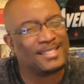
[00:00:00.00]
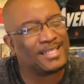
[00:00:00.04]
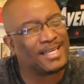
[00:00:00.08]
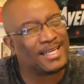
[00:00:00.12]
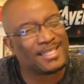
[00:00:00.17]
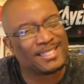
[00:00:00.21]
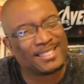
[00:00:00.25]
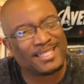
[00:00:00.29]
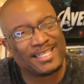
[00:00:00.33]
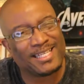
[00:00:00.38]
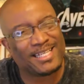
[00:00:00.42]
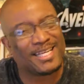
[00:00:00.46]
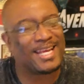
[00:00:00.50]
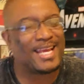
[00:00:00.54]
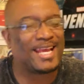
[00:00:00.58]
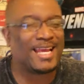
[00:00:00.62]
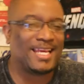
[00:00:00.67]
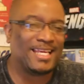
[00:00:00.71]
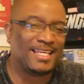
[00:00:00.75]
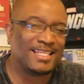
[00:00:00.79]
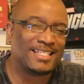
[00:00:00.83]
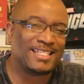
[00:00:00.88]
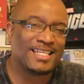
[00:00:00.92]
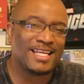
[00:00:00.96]
just in
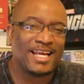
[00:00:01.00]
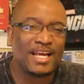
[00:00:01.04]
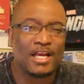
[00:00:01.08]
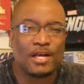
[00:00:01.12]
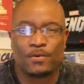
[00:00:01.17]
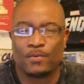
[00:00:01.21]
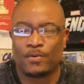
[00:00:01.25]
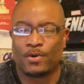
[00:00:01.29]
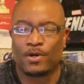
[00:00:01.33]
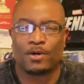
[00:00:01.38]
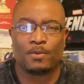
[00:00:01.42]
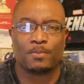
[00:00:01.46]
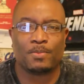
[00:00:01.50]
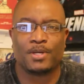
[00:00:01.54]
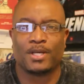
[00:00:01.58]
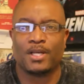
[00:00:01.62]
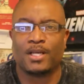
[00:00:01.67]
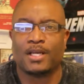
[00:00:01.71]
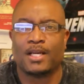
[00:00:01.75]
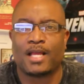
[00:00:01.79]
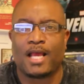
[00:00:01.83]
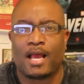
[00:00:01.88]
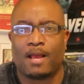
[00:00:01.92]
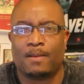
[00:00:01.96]
case, we're gonna put a
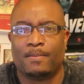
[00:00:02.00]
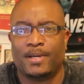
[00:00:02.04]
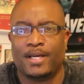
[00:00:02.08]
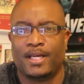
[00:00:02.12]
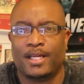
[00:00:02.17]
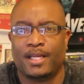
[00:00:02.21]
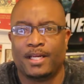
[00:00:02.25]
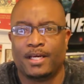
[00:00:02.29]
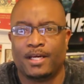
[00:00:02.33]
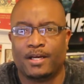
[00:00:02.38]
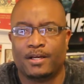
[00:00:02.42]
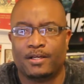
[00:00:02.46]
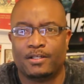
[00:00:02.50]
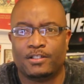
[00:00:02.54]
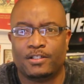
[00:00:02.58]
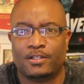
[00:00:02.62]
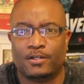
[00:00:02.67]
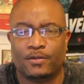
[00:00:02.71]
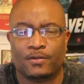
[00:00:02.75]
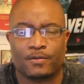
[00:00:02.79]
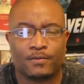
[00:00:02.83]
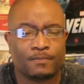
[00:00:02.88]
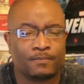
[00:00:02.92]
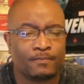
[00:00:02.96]
little comedy in there
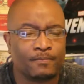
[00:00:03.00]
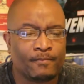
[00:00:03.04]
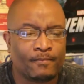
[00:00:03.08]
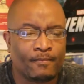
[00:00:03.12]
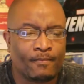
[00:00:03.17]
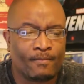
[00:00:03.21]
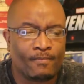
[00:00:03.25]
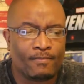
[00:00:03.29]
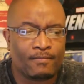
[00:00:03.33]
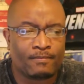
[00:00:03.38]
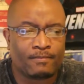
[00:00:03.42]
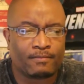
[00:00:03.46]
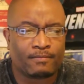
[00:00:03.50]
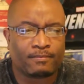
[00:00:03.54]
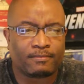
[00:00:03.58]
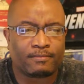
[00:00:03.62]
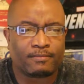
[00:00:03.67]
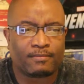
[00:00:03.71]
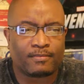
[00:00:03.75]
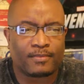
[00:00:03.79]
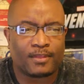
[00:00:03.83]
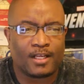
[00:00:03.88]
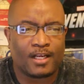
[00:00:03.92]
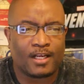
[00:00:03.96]
too.
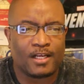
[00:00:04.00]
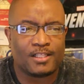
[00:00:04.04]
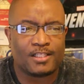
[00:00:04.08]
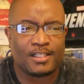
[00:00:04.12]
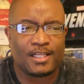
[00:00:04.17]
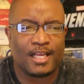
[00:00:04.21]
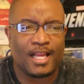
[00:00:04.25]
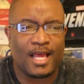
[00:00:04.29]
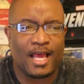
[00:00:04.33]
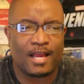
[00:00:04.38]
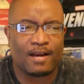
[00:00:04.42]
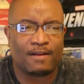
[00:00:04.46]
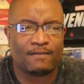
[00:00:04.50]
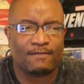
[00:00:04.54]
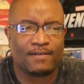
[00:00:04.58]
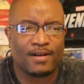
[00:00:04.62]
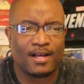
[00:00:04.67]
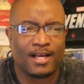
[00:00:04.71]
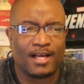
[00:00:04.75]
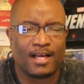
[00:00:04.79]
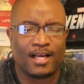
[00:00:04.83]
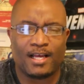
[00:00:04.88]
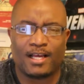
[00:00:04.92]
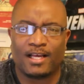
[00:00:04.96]
There's a lot of
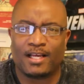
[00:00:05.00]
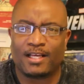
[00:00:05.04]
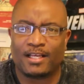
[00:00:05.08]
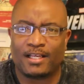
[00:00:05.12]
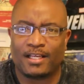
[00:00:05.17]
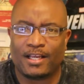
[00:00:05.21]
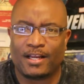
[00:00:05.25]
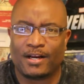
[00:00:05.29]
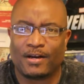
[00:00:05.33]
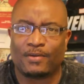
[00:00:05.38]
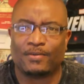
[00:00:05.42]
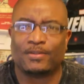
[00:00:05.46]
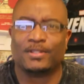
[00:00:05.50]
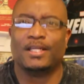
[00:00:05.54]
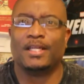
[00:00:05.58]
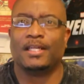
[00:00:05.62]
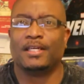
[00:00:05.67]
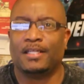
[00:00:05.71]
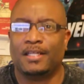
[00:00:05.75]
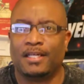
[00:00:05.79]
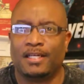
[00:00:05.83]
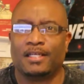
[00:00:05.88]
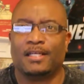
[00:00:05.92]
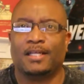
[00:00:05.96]
you know,
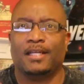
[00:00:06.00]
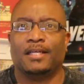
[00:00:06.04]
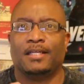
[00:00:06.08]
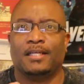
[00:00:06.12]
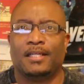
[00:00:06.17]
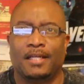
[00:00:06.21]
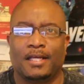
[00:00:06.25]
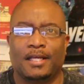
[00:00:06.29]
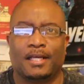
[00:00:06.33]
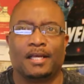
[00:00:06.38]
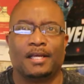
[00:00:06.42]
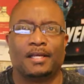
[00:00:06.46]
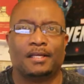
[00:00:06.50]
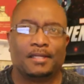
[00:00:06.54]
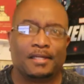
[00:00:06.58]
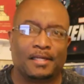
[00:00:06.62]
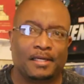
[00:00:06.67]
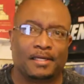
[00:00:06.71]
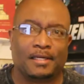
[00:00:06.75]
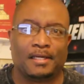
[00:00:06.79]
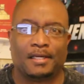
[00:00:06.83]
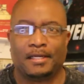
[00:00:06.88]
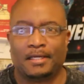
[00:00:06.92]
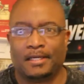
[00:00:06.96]
ding ding ding ding ding
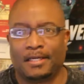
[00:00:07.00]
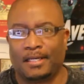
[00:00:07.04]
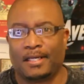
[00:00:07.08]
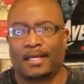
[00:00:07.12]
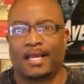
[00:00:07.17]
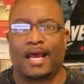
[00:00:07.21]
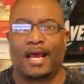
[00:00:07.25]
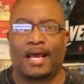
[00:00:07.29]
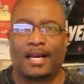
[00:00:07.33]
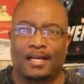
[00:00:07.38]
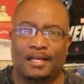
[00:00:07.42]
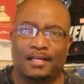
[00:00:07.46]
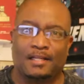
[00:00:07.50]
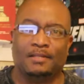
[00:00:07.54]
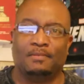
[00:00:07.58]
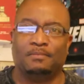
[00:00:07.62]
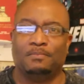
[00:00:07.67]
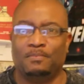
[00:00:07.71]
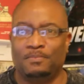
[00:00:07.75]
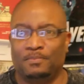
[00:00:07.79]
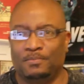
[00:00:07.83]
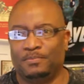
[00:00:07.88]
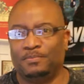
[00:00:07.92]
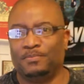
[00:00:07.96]
ding ding, ding kind of
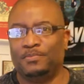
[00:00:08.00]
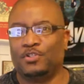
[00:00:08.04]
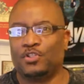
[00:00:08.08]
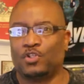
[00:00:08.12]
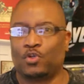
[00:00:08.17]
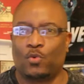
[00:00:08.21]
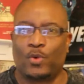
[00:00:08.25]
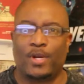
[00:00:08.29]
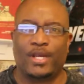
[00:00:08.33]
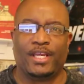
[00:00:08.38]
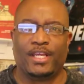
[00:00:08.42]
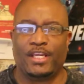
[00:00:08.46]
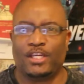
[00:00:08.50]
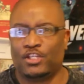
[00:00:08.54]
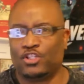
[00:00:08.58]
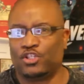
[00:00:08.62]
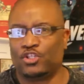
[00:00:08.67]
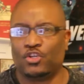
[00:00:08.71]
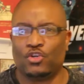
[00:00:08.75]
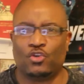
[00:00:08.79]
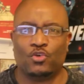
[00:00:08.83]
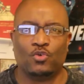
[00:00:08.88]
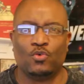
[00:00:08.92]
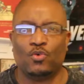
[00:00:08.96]
squeaky
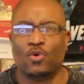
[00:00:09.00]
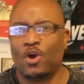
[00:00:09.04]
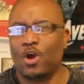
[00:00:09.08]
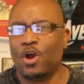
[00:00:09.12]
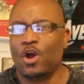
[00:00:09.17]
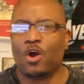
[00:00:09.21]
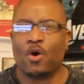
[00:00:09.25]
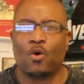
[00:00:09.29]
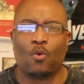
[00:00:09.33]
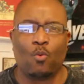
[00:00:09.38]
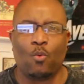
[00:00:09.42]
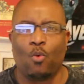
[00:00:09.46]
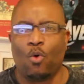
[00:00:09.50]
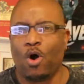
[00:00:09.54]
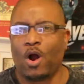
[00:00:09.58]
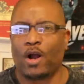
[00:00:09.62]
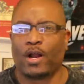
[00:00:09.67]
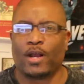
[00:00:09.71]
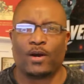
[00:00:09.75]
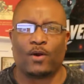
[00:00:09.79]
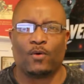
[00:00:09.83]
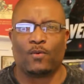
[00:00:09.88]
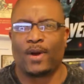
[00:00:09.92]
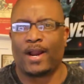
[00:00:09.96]
shoe
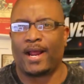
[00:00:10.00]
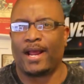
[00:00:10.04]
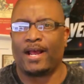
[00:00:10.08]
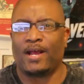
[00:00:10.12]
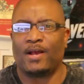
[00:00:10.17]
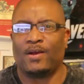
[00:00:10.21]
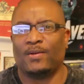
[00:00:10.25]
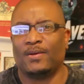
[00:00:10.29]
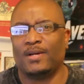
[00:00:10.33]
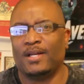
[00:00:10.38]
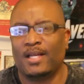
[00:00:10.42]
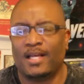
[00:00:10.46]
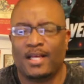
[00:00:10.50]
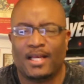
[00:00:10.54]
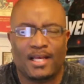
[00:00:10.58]
walking around